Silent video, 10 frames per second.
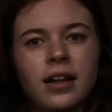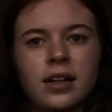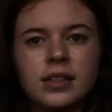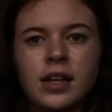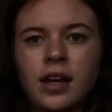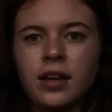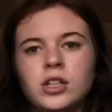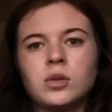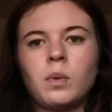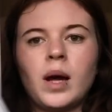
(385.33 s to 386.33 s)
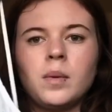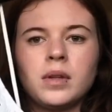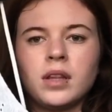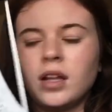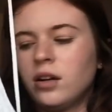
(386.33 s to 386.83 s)
eyelet, just white
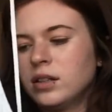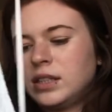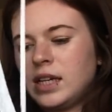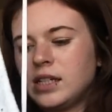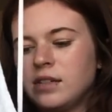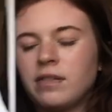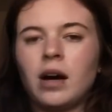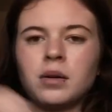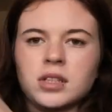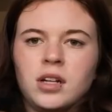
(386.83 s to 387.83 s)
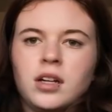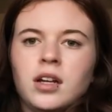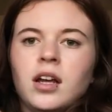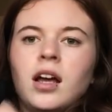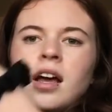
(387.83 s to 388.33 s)
with little dainty flowers on it.
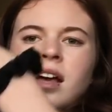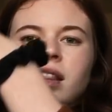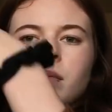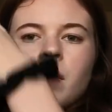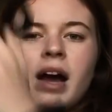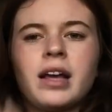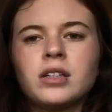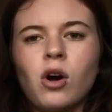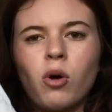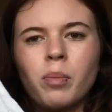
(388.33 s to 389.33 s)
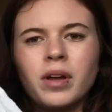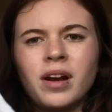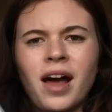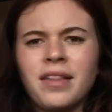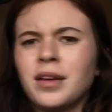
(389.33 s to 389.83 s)
The back is open.
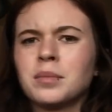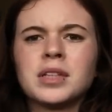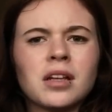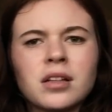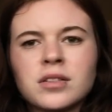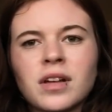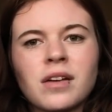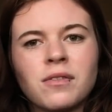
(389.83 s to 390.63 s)
I think I'm selling this for like